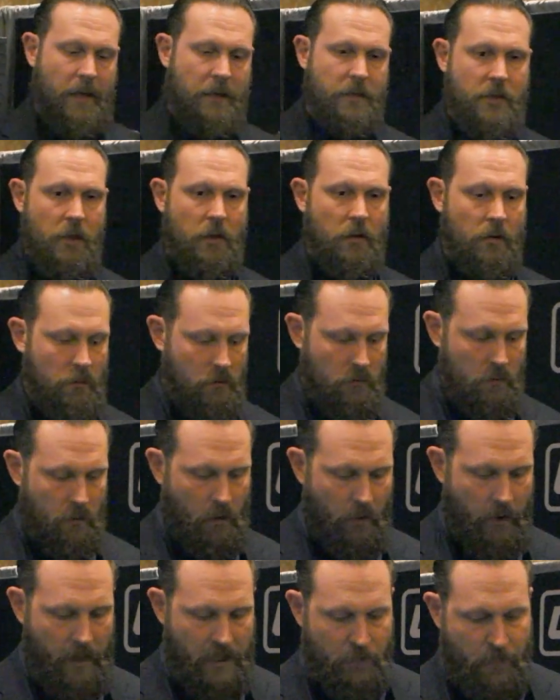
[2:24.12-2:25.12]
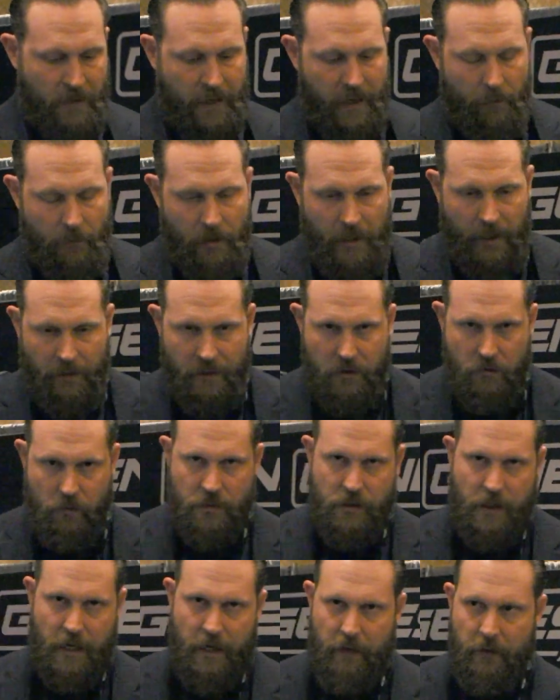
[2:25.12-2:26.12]
right, so our SBM line, this
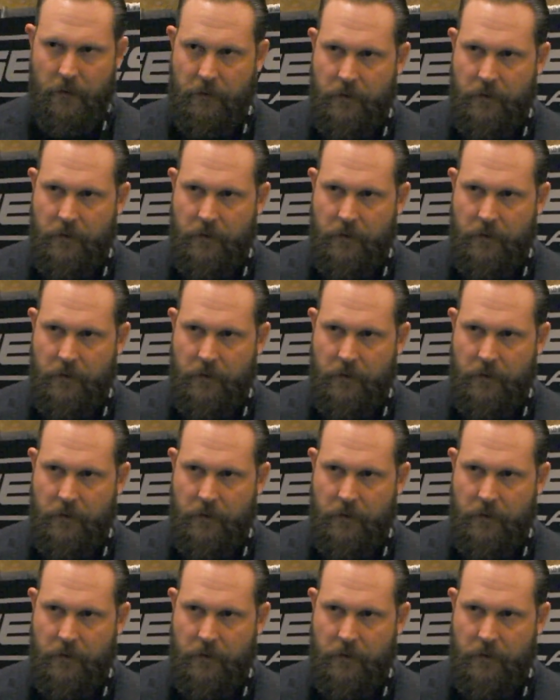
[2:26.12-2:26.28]
one's kind